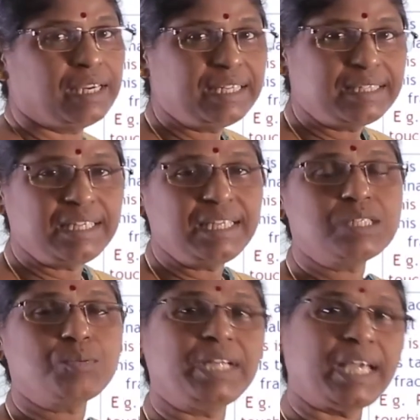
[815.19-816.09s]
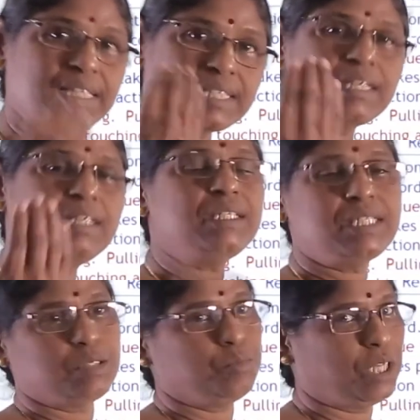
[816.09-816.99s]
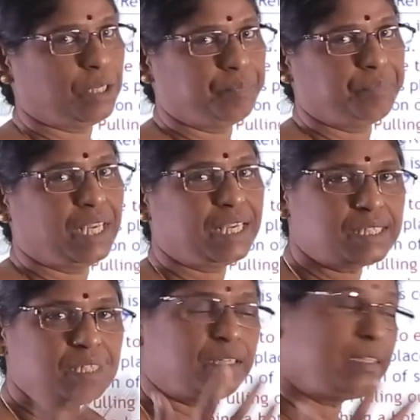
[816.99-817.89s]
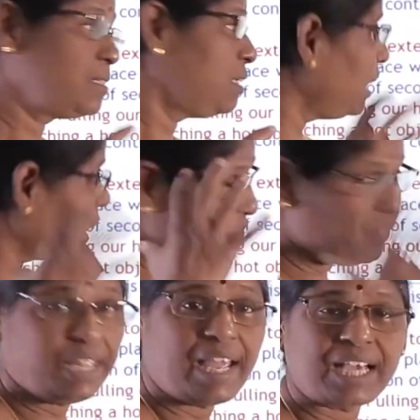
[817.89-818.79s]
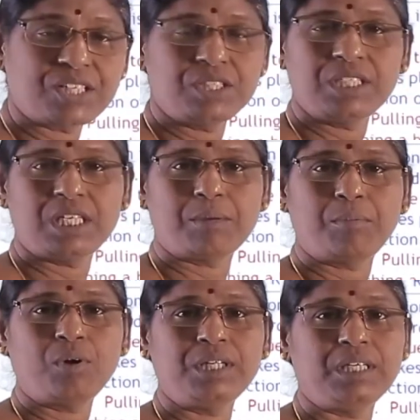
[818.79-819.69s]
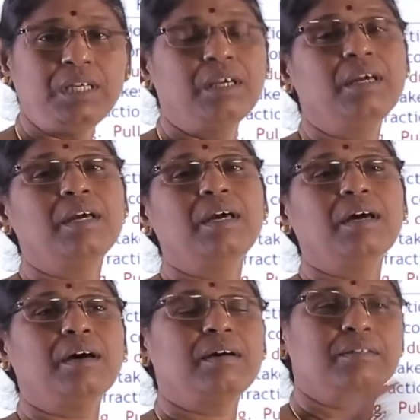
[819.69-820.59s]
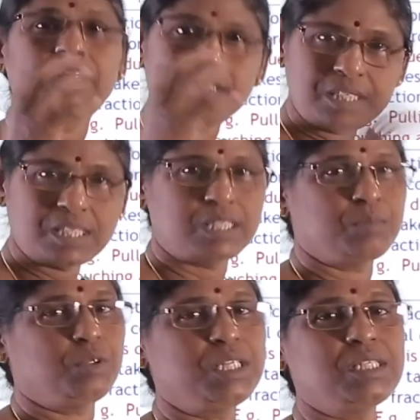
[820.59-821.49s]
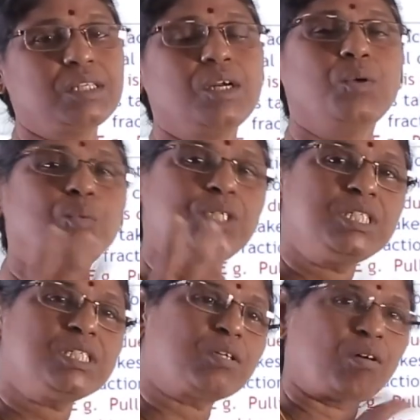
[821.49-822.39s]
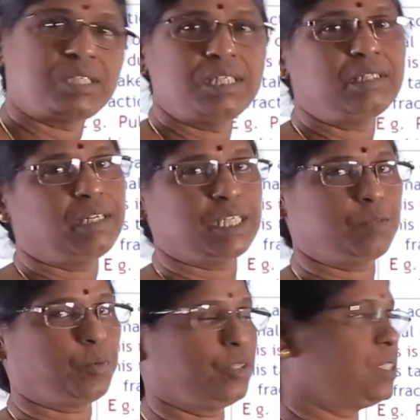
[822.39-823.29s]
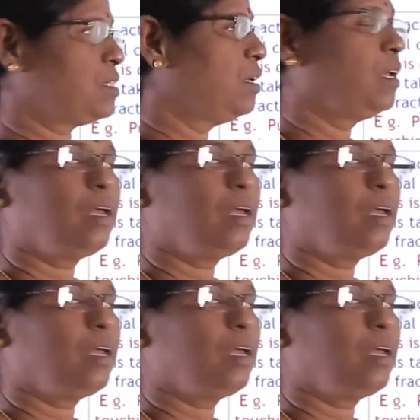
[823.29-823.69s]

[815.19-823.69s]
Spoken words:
It needs one external stimuli. External. See, every action in our body, there is a stimulus which is causing the response.